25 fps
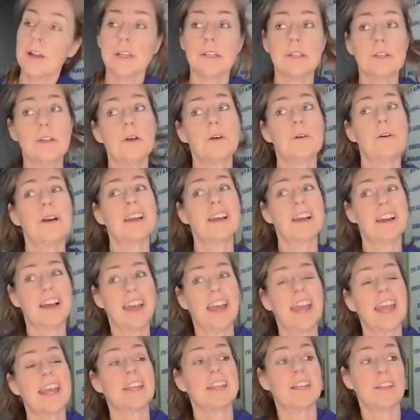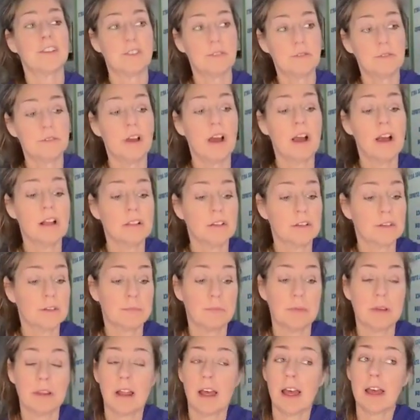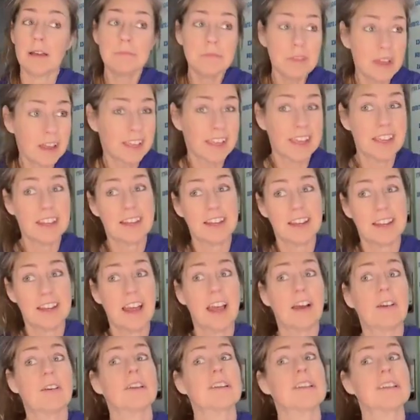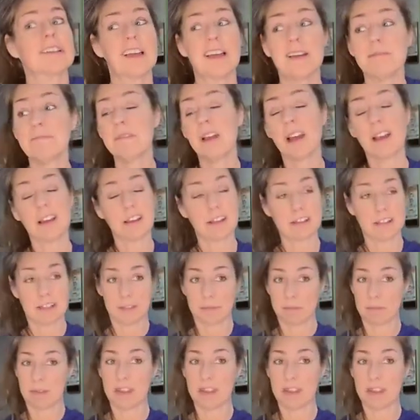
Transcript: I already know I got $82, but I'm not getting it out because I'm not going to